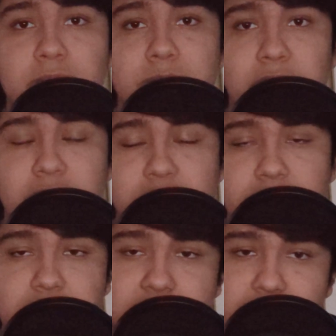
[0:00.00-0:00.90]
because
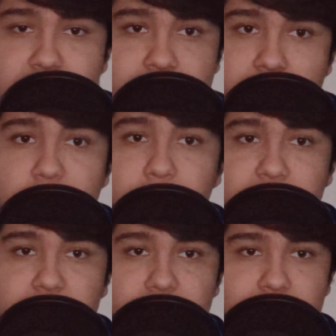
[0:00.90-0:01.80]
of those
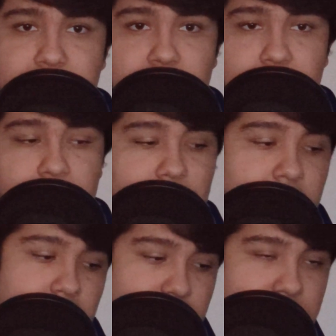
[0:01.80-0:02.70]
scalpers and
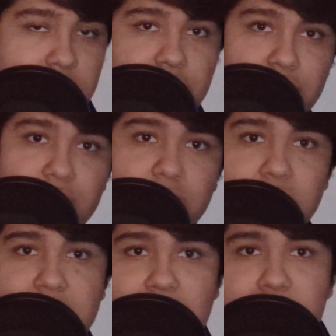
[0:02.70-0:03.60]
these issues
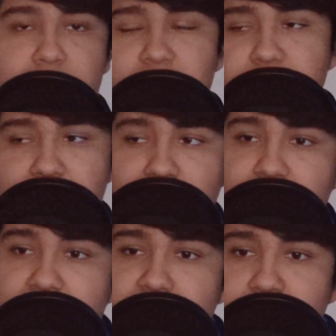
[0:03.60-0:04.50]
that chip
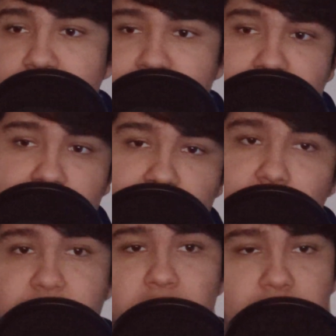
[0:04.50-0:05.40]
manufacturers are
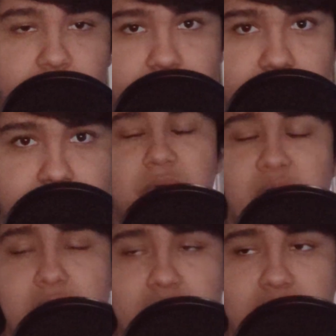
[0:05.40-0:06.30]
going through.
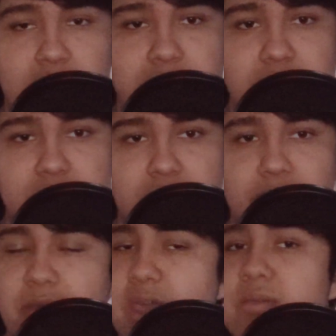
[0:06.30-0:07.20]
But
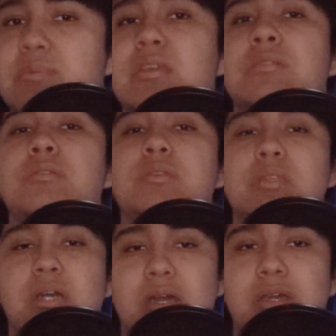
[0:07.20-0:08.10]
if AMD
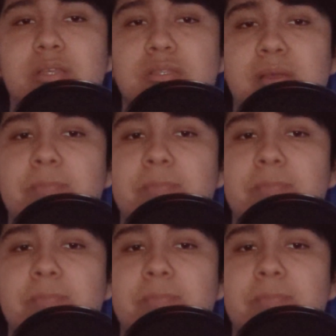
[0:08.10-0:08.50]
does